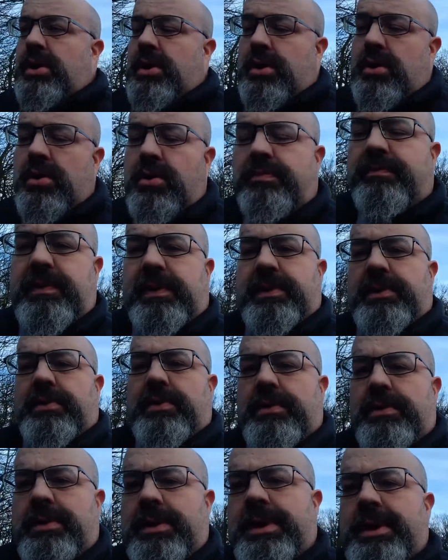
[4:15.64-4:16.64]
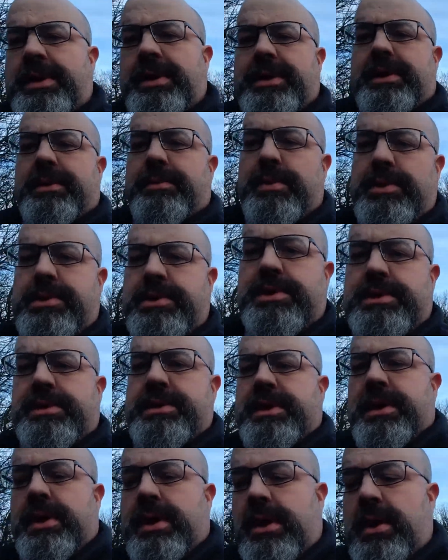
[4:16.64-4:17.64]
Hopefully though, the images
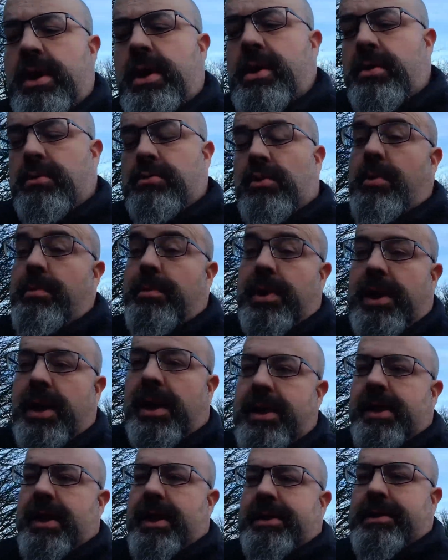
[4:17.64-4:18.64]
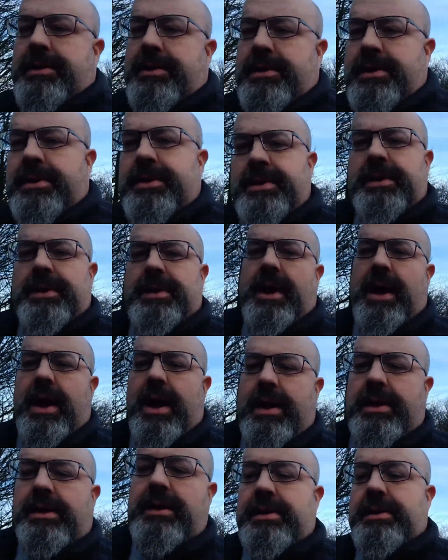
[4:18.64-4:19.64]
won't be like that
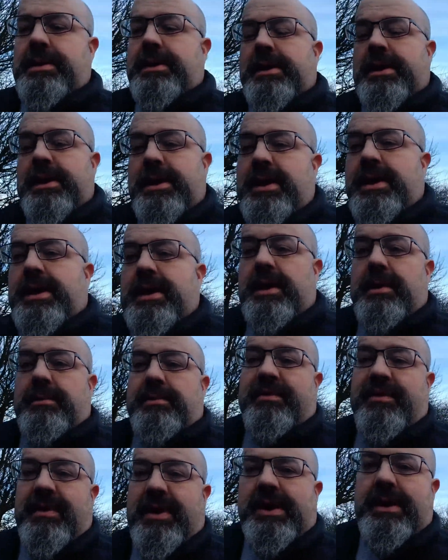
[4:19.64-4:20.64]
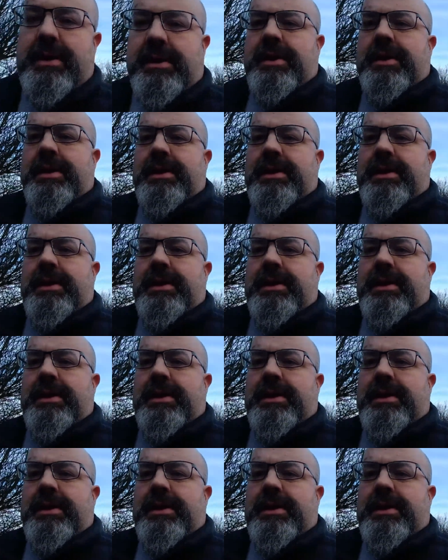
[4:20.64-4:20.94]
and it'll be fine.